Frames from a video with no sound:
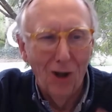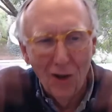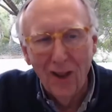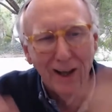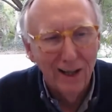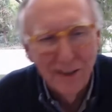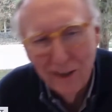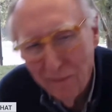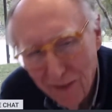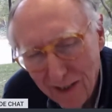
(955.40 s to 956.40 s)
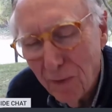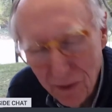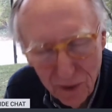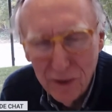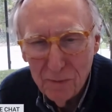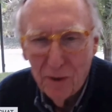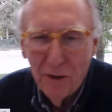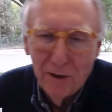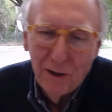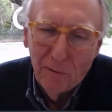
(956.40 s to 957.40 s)
all that kind of stuff. That's what turns me
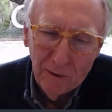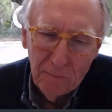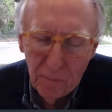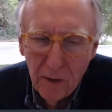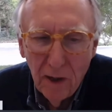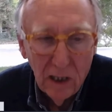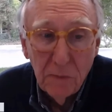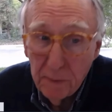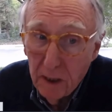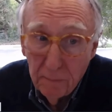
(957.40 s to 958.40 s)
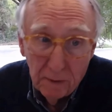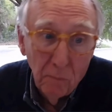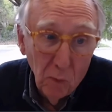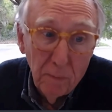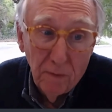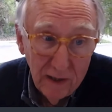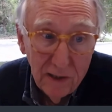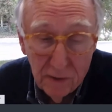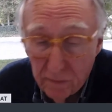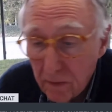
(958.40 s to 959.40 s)
on anyway. And it's becoming more pervasive.